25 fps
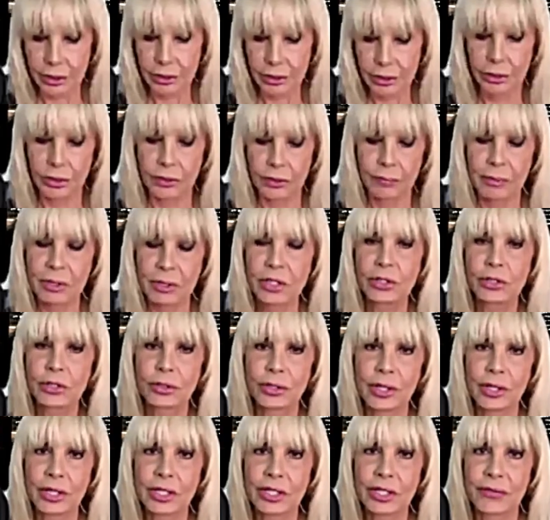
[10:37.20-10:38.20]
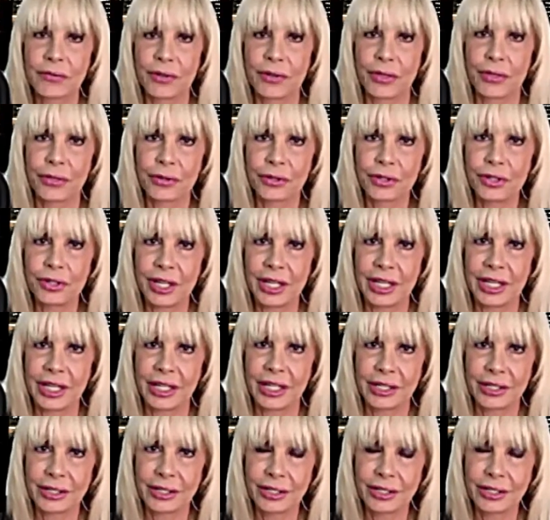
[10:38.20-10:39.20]
You've been doing this for 30
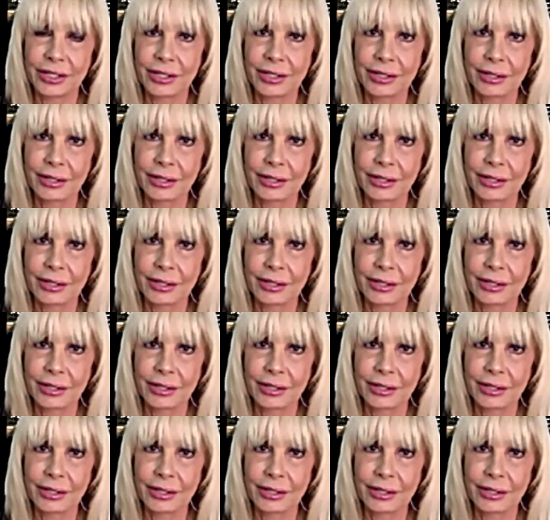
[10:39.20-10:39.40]
years?